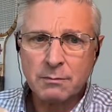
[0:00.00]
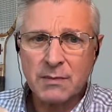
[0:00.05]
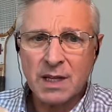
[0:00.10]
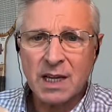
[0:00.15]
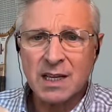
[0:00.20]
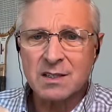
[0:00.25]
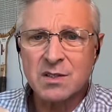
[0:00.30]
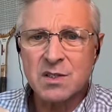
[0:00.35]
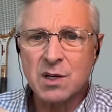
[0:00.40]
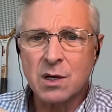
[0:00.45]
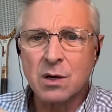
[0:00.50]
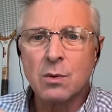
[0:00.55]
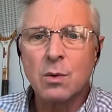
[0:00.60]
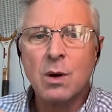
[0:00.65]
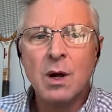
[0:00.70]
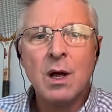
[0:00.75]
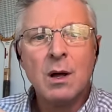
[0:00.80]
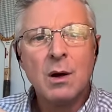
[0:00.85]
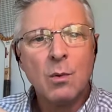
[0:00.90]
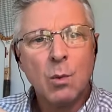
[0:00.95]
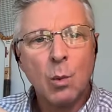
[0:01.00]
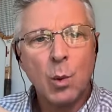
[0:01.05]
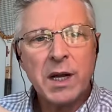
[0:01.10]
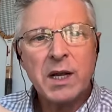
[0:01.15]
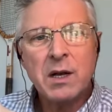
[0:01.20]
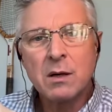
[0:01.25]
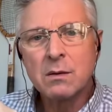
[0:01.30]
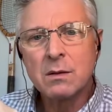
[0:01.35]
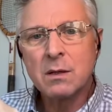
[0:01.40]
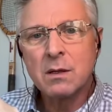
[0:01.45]
And so
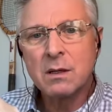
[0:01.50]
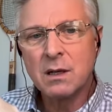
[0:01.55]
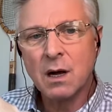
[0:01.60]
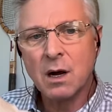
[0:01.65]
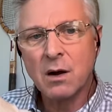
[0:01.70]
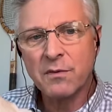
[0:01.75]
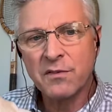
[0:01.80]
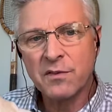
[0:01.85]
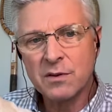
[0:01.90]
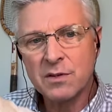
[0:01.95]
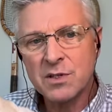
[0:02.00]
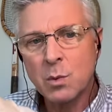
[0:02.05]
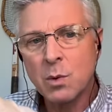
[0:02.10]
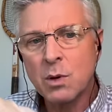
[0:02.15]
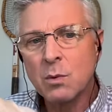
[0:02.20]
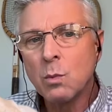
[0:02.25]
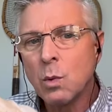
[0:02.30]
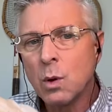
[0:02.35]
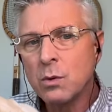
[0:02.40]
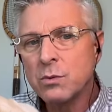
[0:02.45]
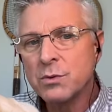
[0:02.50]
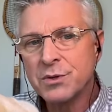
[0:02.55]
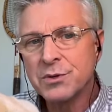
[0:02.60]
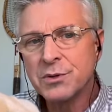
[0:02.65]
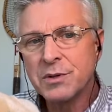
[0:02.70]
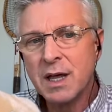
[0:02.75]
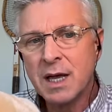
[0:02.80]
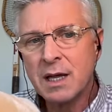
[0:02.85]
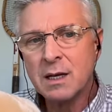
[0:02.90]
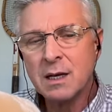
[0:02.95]
our first one won't do
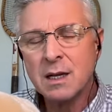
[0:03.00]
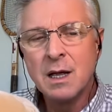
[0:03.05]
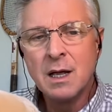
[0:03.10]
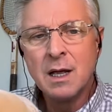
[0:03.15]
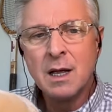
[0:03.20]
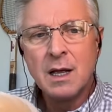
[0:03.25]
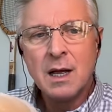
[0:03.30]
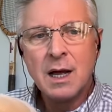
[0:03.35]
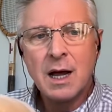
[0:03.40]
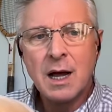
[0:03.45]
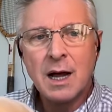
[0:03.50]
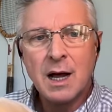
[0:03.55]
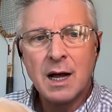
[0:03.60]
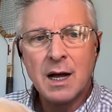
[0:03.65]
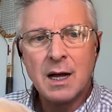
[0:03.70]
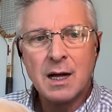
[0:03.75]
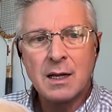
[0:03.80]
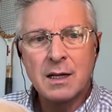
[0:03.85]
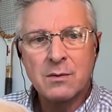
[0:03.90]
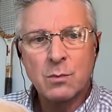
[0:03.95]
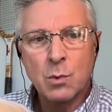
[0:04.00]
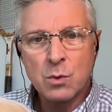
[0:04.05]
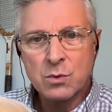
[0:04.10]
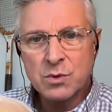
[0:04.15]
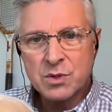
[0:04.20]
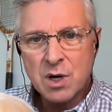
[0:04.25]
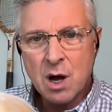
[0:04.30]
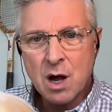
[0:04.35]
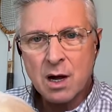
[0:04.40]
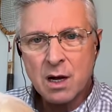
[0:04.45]
that. It
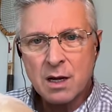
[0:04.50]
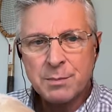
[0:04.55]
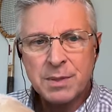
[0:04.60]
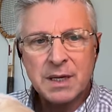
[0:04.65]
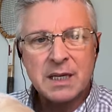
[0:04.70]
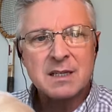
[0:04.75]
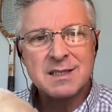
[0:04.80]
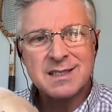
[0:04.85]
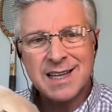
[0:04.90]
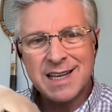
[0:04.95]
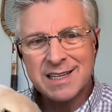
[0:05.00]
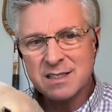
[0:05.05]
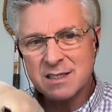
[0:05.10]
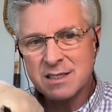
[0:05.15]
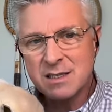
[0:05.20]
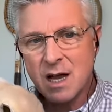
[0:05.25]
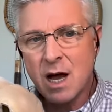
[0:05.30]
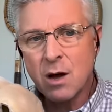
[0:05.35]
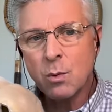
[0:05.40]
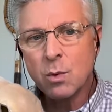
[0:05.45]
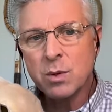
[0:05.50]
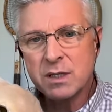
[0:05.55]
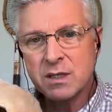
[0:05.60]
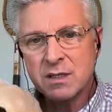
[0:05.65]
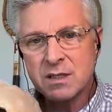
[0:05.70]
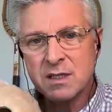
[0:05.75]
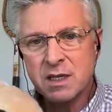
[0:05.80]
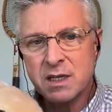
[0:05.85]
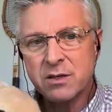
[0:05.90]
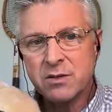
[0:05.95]
won't talk because that's not what the
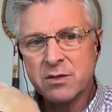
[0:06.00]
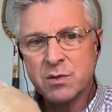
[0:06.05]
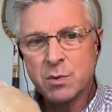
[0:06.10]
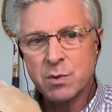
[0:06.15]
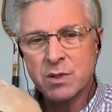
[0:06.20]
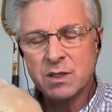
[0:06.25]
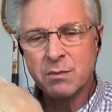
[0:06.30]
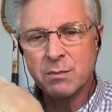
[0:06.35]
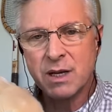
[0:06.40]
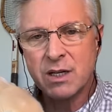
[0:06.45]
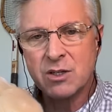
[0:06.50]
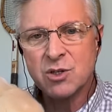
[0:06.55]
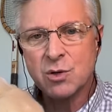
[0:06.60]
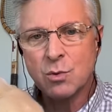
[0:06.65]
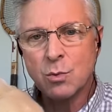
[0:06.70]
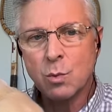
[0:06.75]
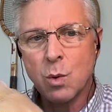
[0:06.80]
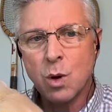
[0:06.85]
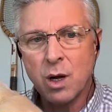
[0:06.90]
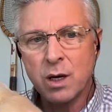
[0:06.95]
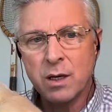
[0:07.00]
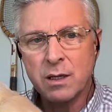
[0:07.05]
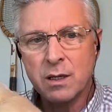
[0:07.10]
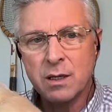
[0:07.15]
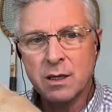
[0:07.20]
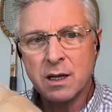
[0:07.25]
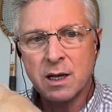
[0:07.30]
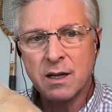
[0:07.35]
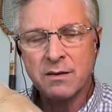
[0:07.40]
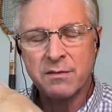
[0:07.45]
seniors with dementia
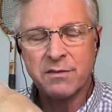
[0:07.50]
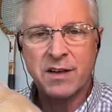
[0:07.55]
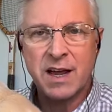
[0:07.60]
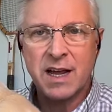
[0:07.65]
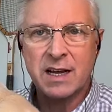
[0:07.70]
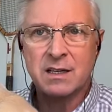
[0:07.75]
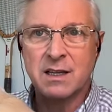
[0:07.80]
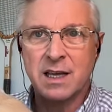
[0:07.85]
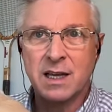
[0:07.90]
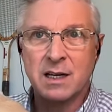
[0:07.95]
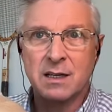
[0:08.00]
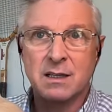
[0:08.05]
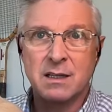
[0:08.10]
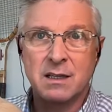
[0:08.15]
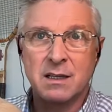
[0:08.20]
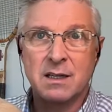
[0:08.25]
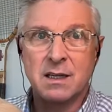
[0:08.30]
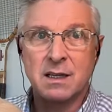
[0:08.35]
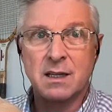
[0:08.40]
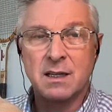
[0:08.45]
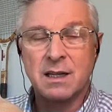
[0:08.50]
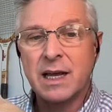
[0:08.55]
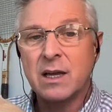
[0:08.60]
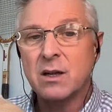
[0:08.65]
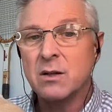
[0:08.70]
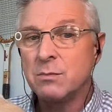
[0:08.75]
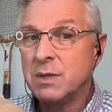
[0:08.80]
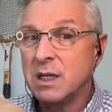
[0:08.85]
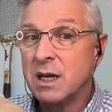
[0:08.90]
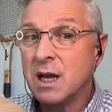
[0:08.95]
wanted. In fact, that
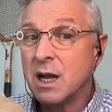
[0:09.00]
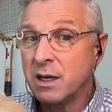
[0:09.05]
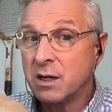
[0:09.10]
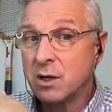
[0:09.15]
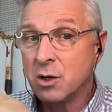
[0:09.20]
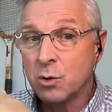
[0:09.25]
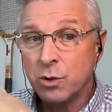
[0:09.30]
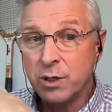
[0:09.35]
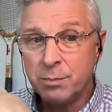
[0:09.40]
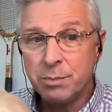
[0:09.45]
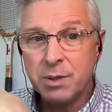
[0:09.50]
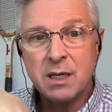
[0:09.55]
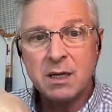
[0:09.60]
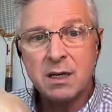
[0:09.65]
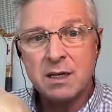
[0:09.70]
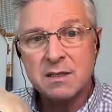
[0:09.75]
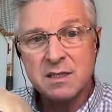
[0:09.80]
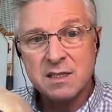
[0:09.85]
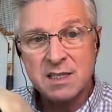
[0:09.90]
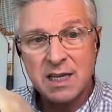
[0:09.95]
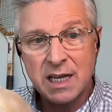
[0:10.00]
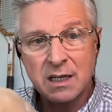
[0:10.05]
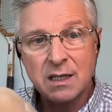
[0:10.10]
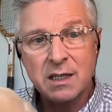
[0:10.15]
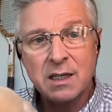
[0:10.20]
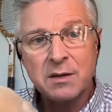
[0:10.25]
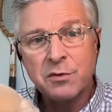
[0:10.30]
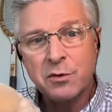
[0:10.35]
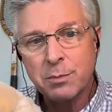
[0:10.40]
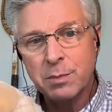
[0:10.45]
could be kind of creepy and
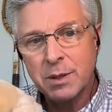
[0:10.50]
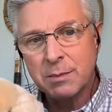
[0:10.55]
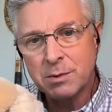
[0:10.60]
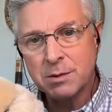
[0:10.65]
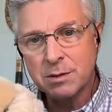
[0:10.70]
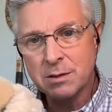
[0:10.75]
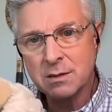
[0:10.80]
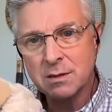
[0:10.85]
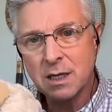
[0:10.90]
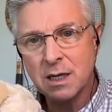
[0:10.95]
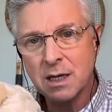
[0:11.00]
unsettling for people,